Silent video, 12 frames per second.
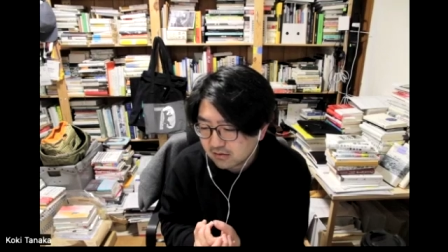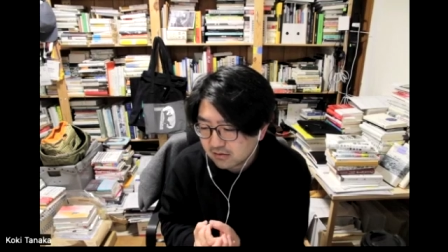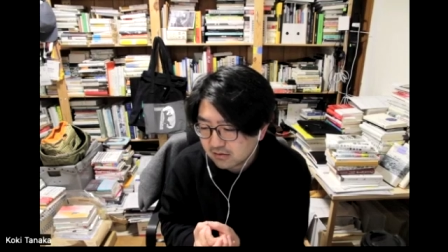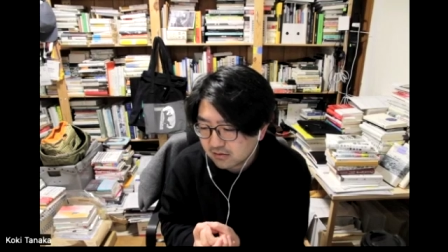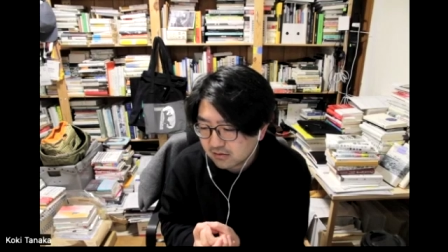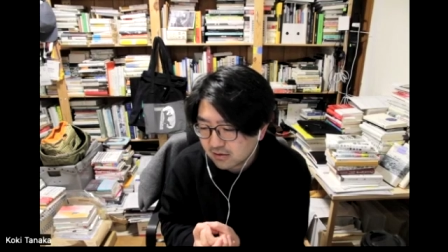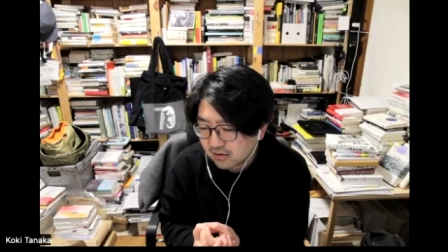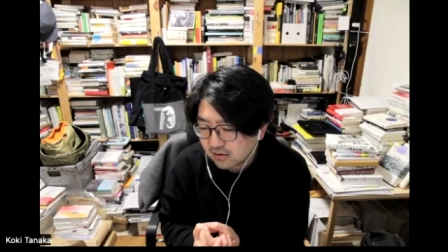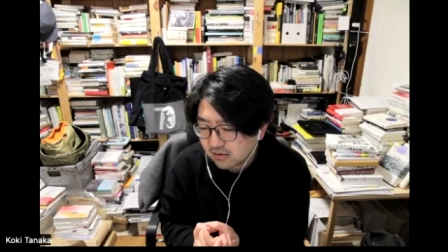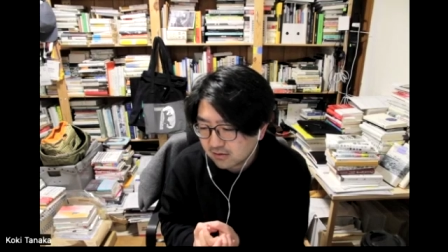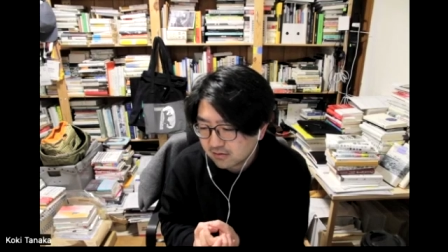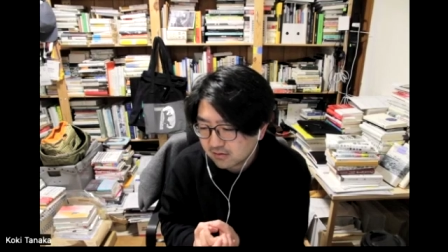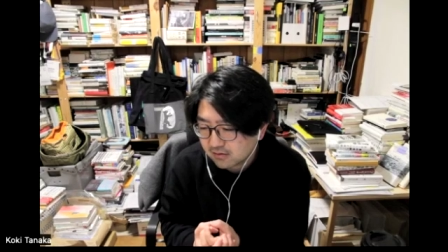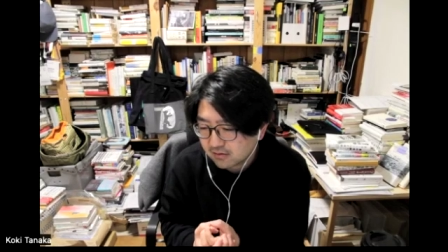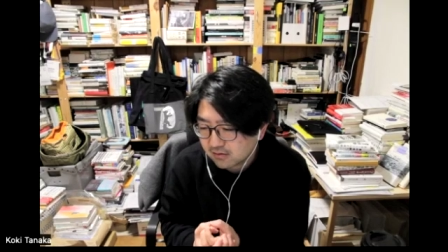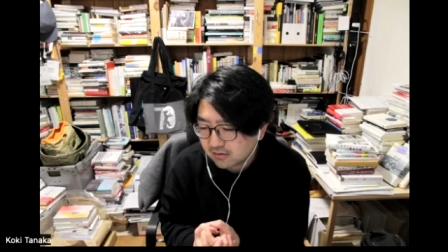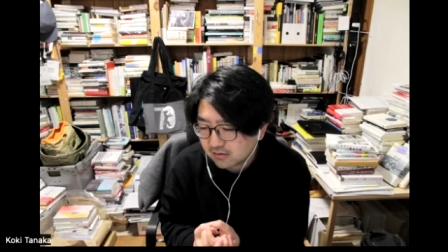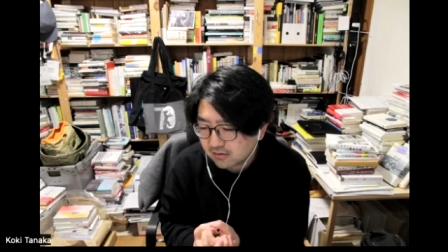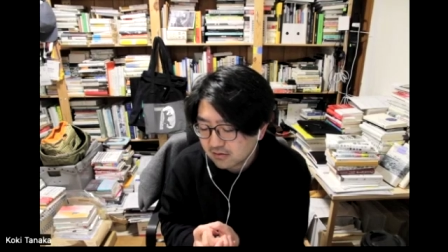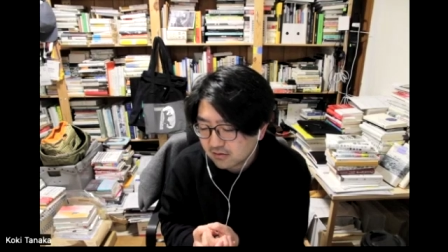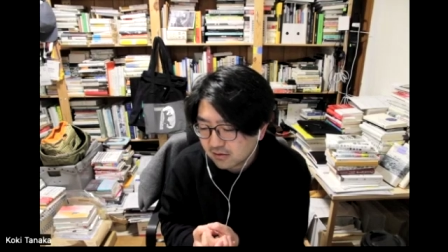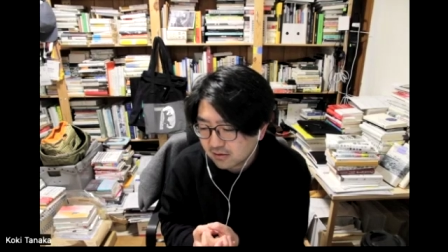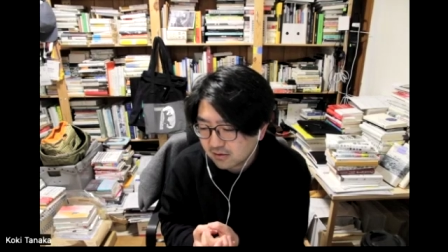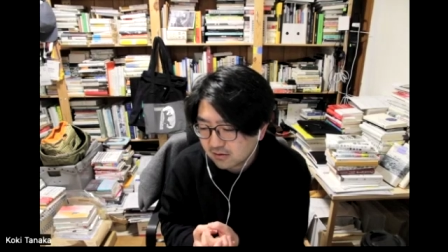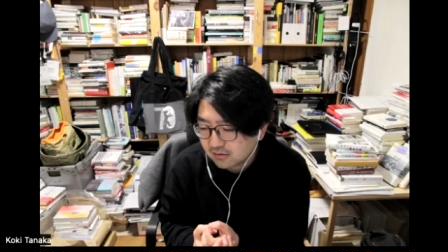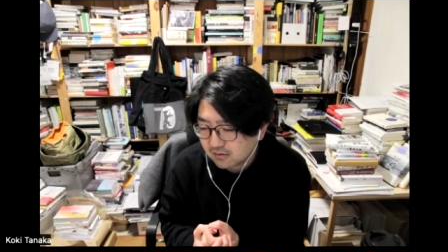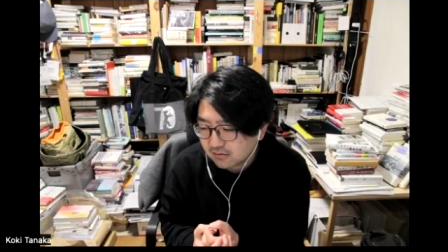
uh, uh,